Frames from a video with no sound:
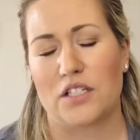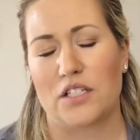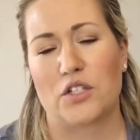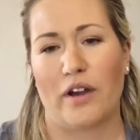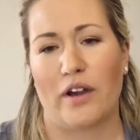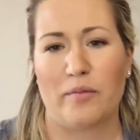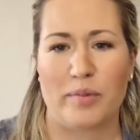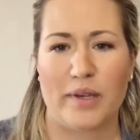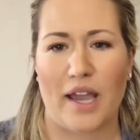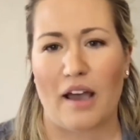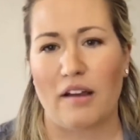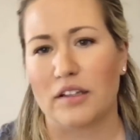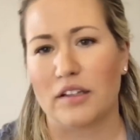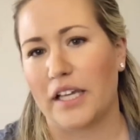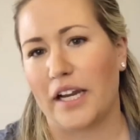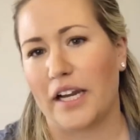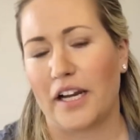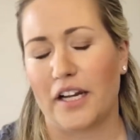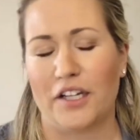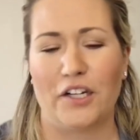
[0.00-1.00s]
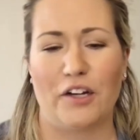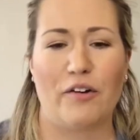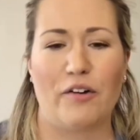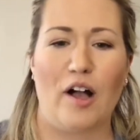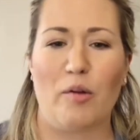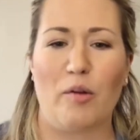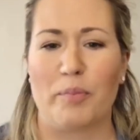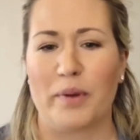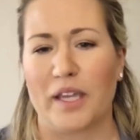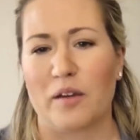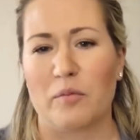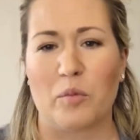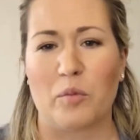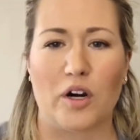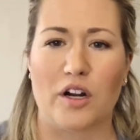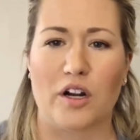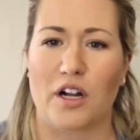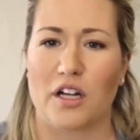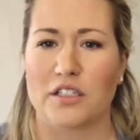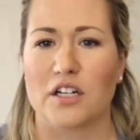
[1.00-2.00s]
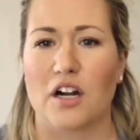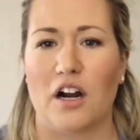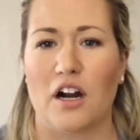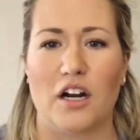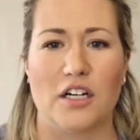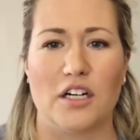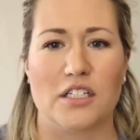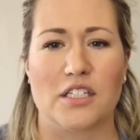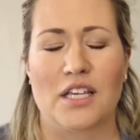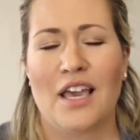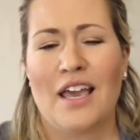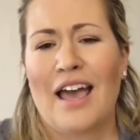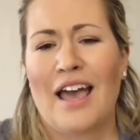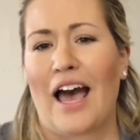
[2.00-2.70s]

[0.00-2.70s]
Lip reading: So I'd be out there, helping him work on cars.